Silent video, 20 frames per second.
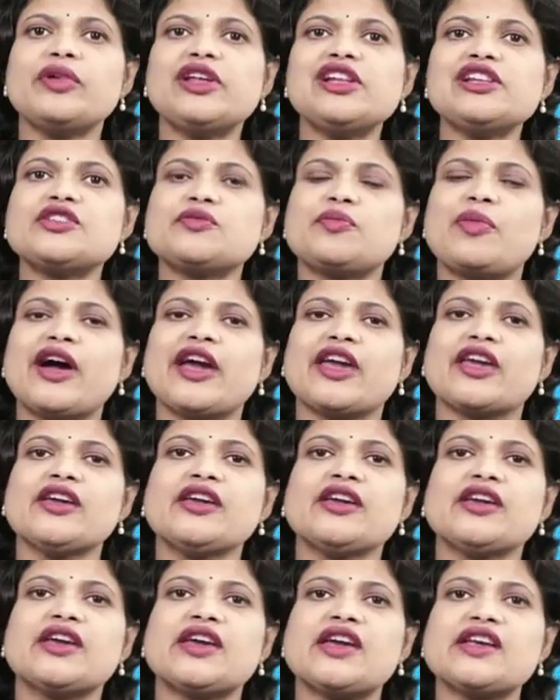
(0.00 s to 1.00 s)
built by
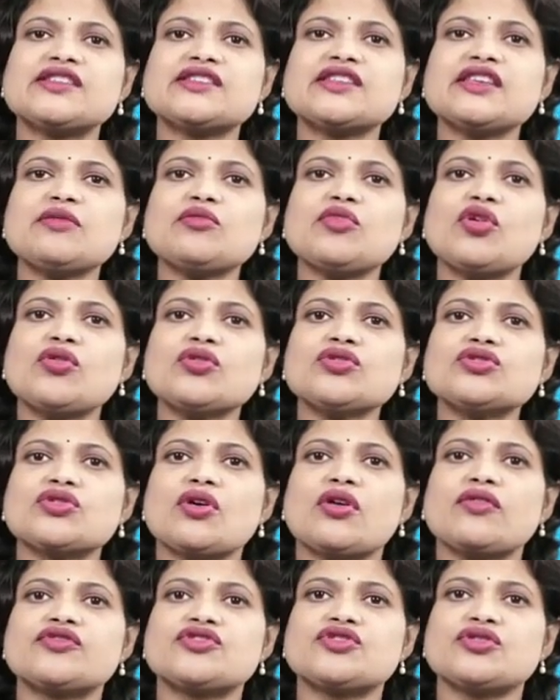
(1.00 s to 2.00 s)
Eskimos
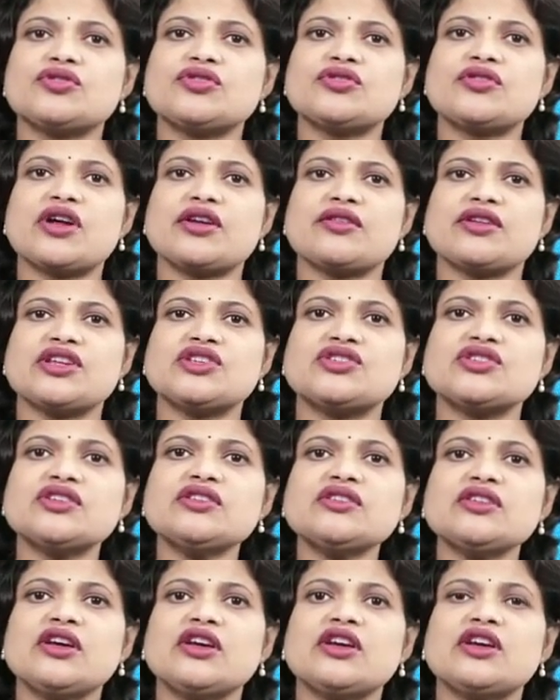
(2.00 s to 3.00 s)
of tundra
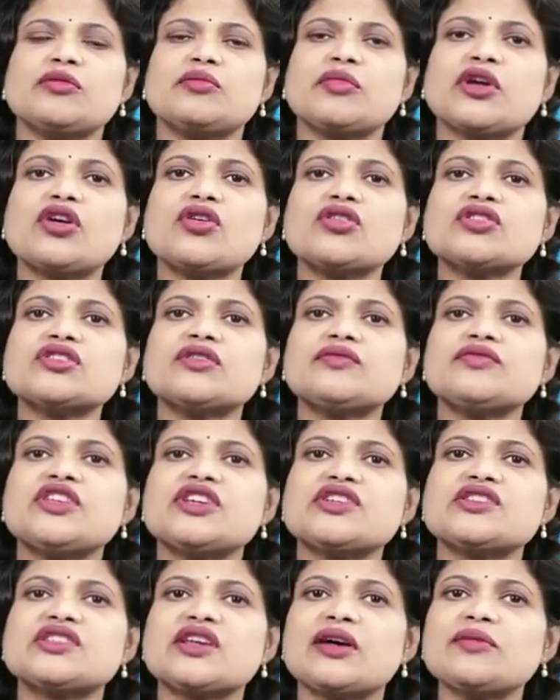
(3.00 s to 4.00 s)
region because of
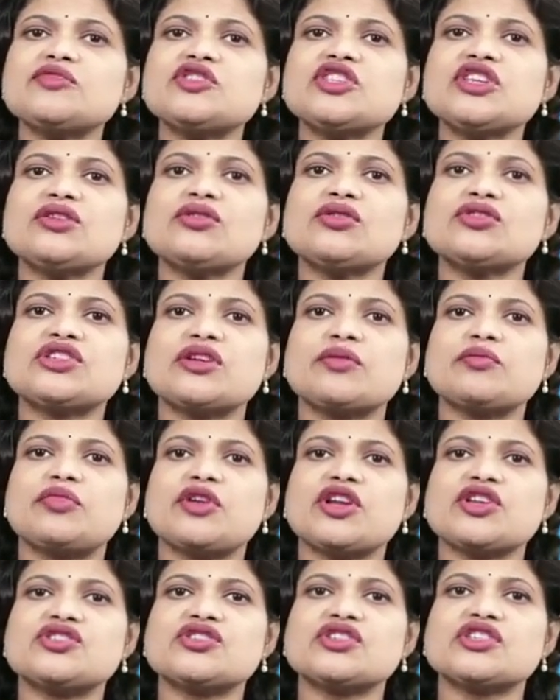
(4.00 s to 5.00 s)
their sub-zero
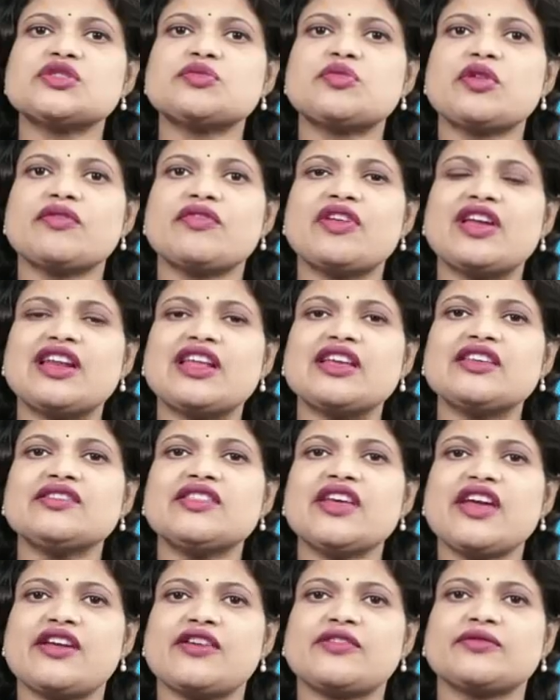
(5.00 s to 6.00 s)
temperatures prevailing
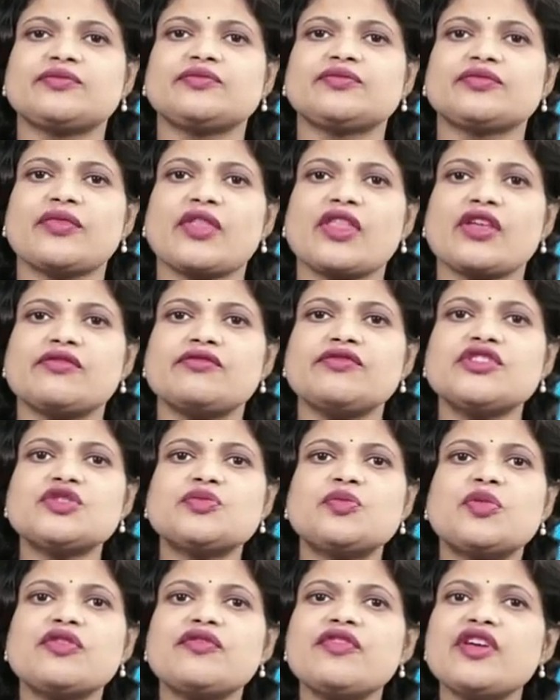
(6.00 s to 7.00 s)
there,
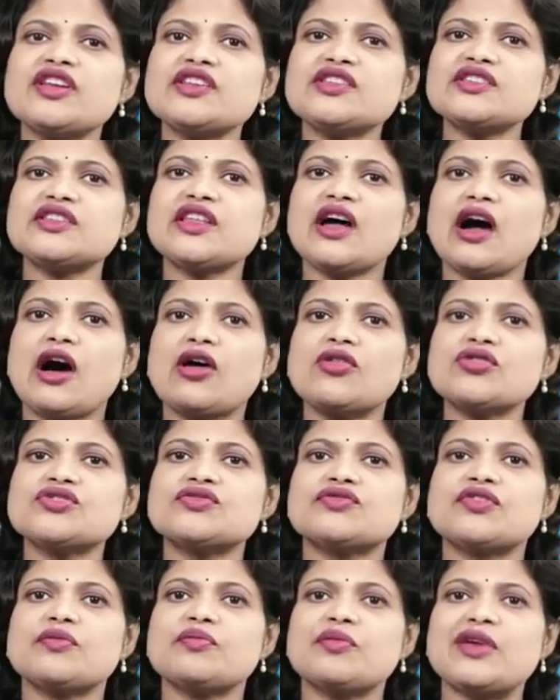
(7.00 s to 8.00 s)
which prevents the
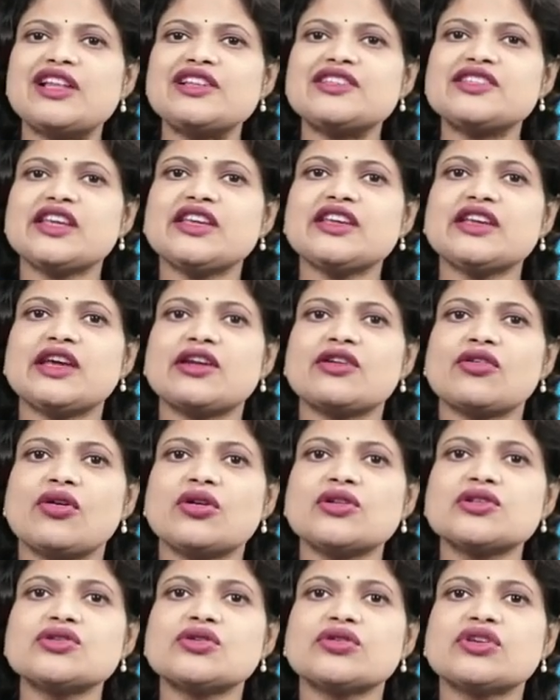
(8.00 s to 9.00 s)
house from melting and
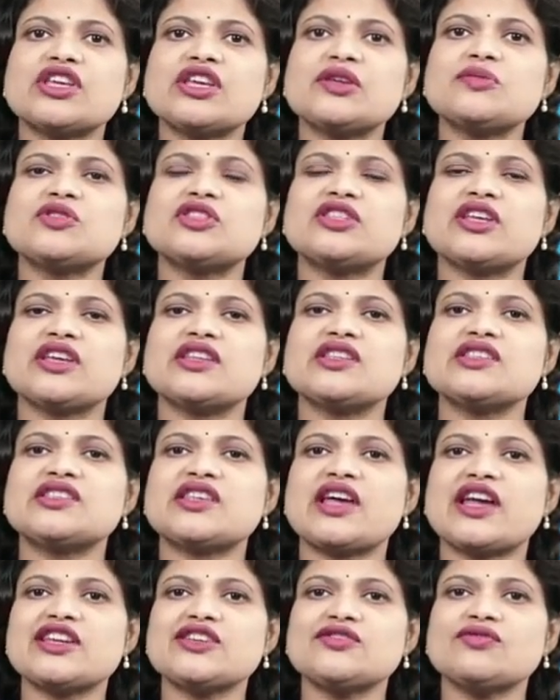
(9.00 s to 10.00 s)
also keeps the
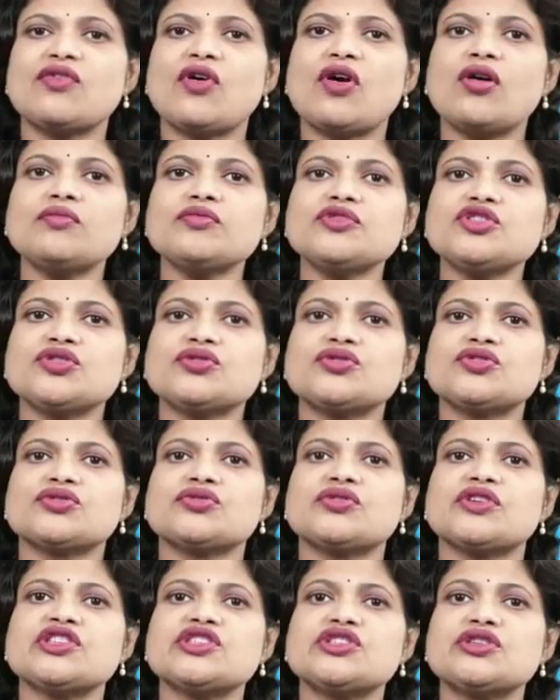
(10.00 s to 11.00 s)
inside warm due
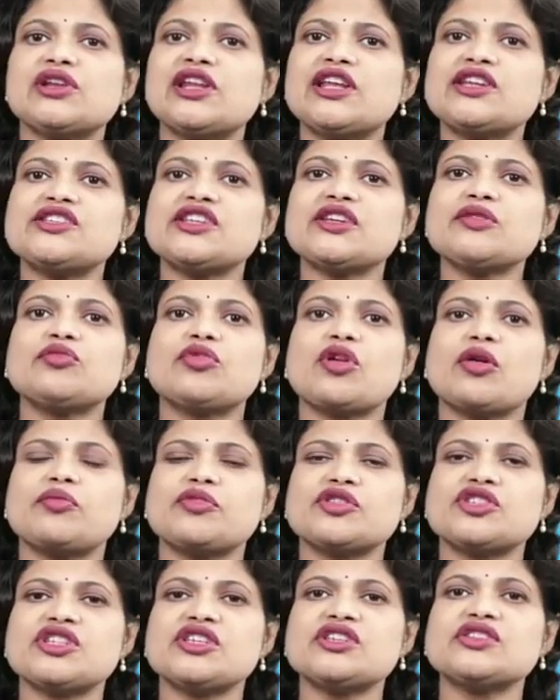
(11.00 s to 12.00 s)
to insulating
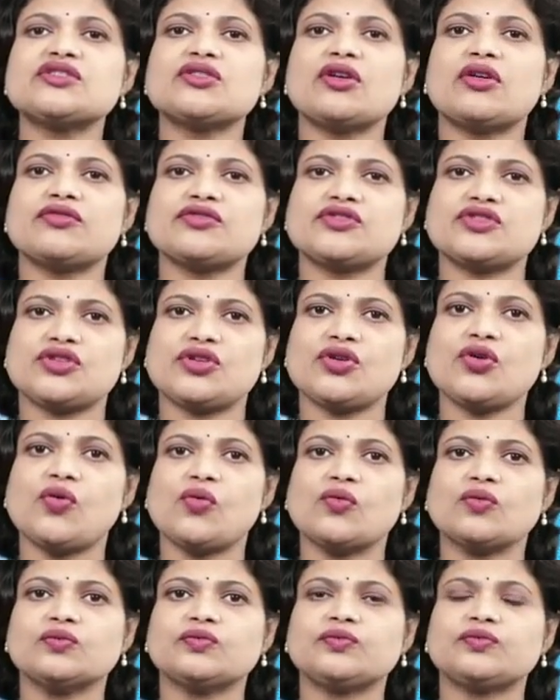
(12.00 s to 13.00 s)
properties of
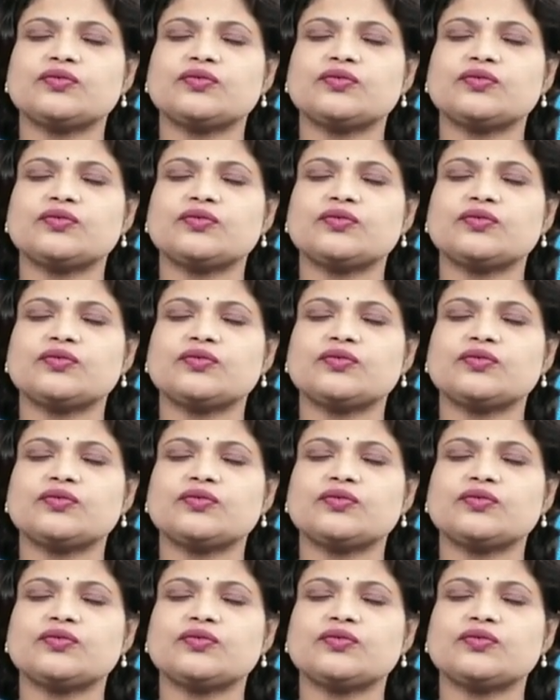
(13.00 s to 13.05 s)
snow.